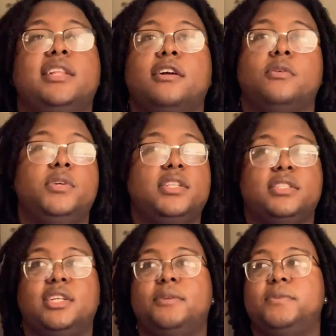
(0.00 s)
like, are we at the
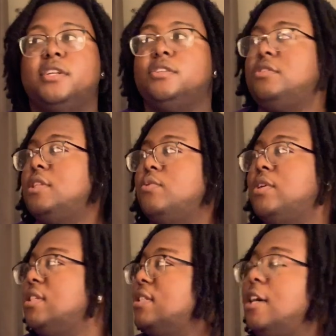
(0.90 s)
top yet? Do you think we're
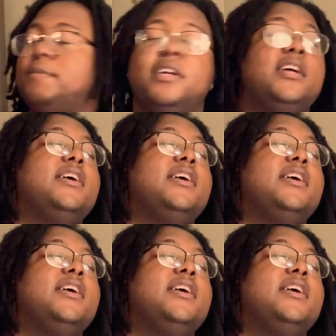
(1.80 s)
at the top yet?